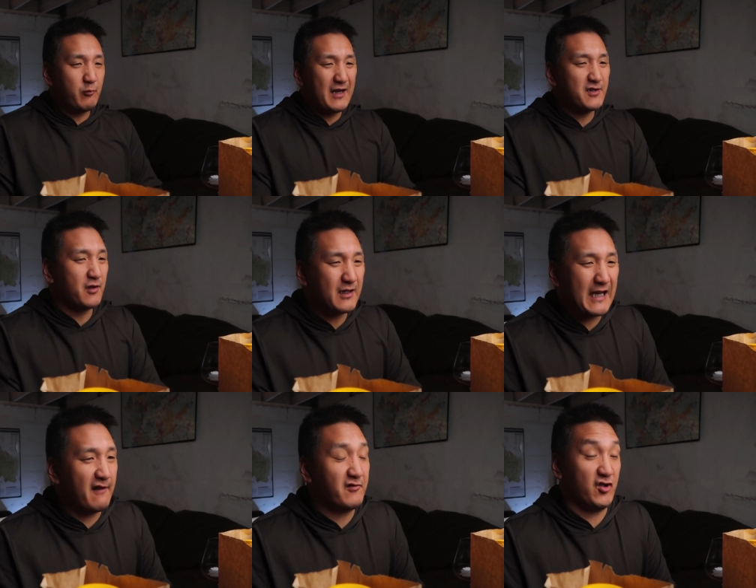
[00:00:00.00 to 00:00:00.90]
wines aren't going to
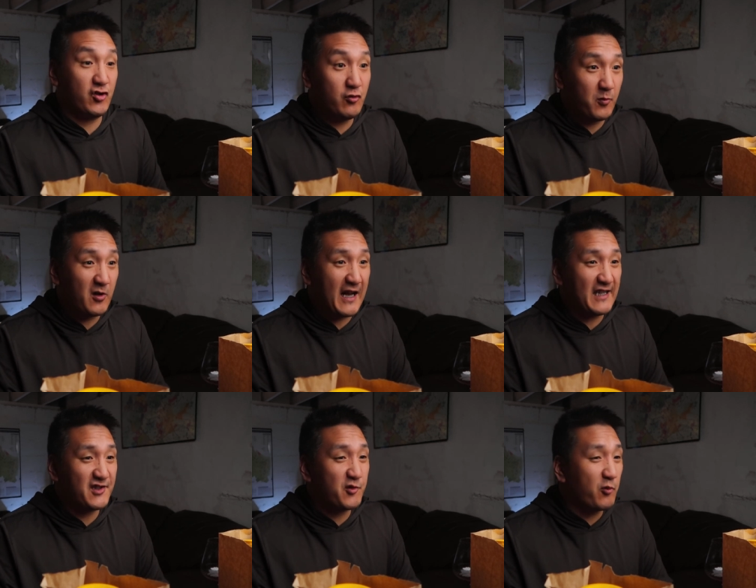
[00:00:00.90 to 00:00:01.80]
have super high
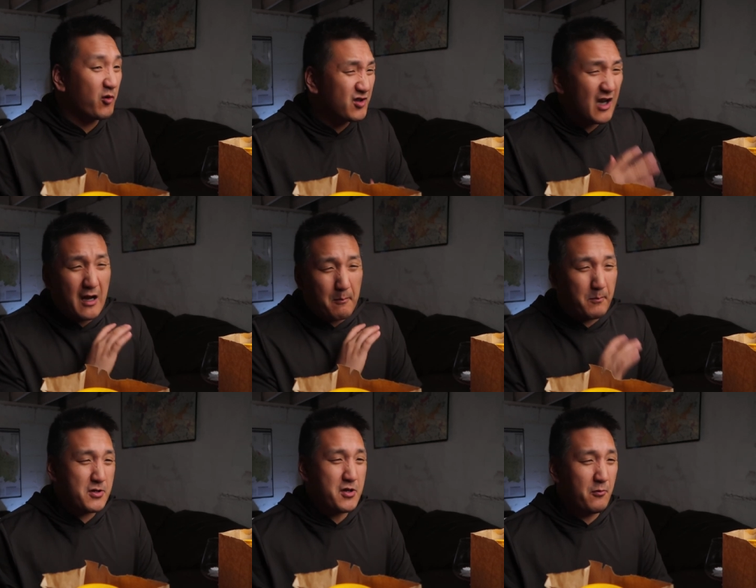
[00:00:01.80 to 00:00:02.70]
scores,
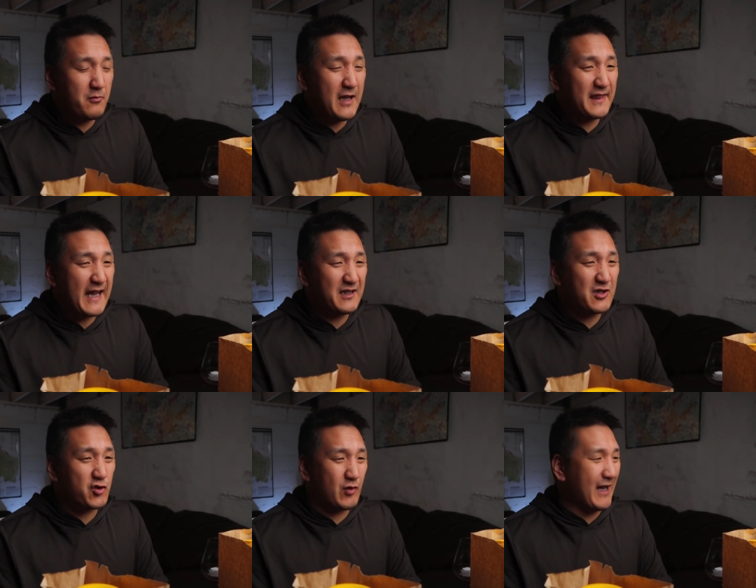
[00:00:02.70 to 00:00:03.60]
but don't let that
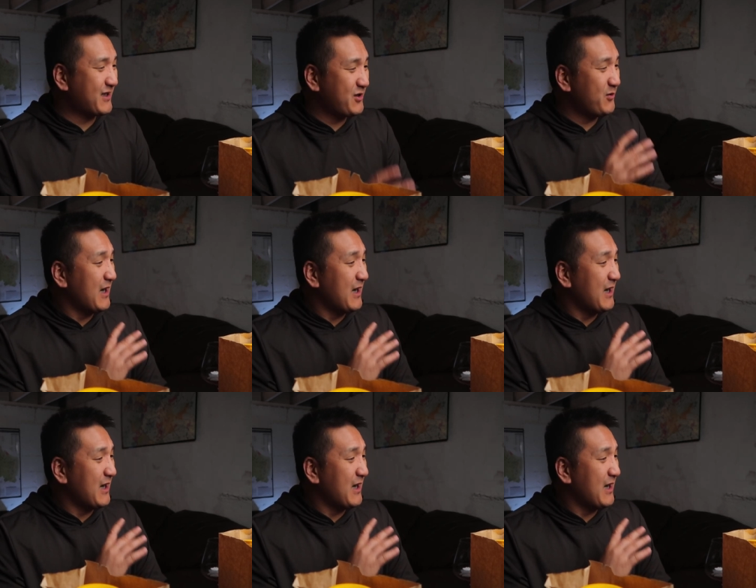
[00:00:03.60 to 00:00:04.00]
detract you.